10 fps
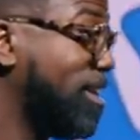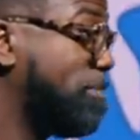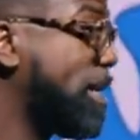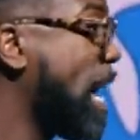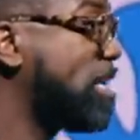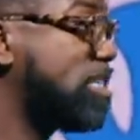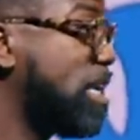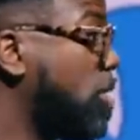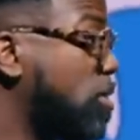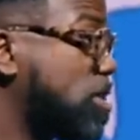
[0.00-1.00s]
but not as
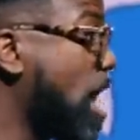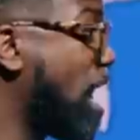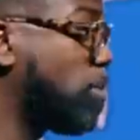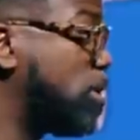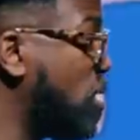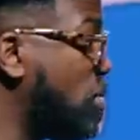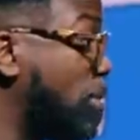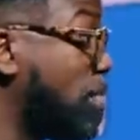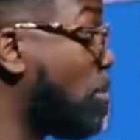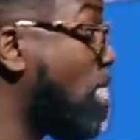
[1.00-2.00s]
healed as God wants you to
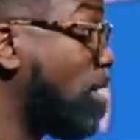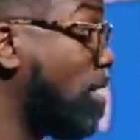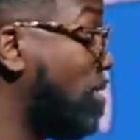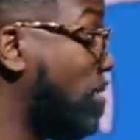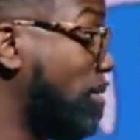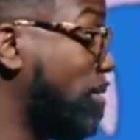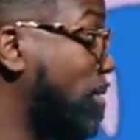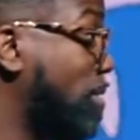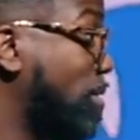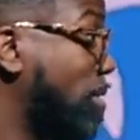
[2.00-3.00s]
be tomorrow.
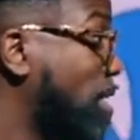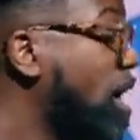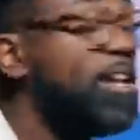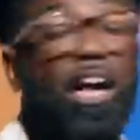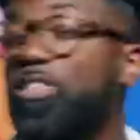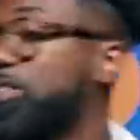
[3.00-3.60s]
Another